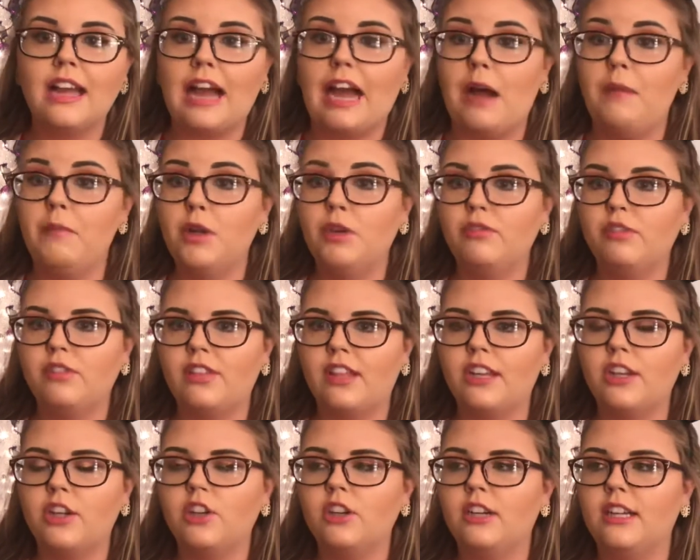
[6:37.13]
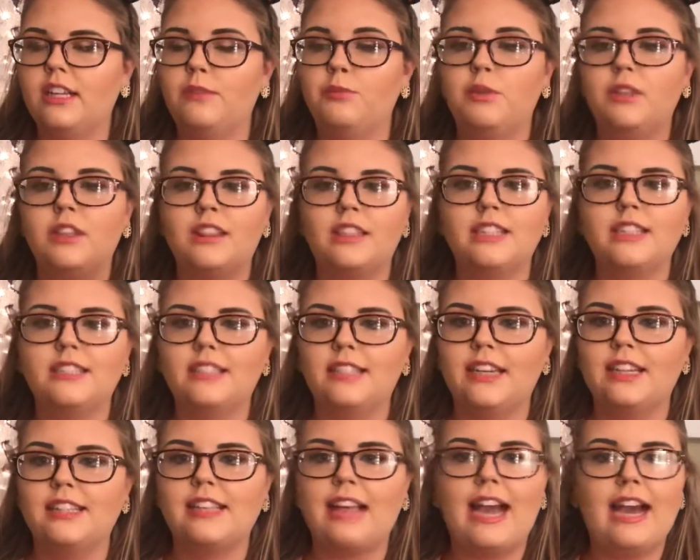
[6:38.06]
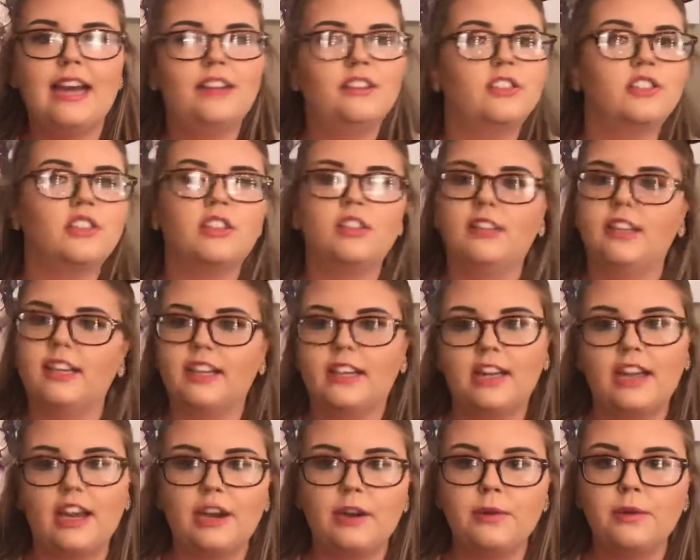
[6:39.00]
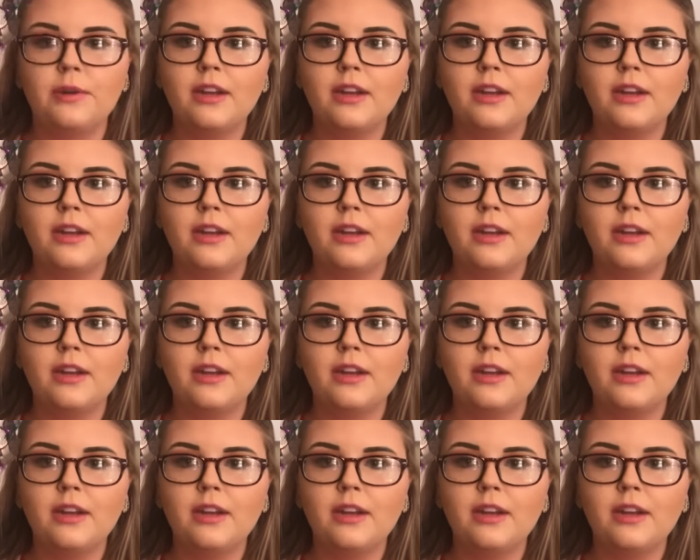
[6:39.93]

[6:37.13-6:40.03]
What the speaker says: I'm an overthinker, and with this test, I had to just click and go.